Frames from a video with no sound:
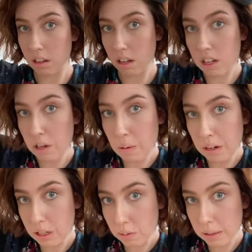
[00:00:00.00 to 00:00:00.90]
And you
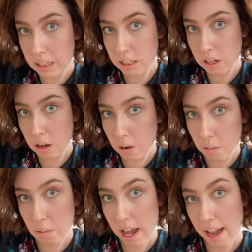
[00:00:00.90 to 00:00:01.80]
want to twist
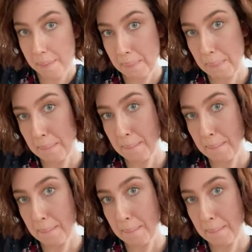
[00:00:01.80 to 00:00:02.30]
away.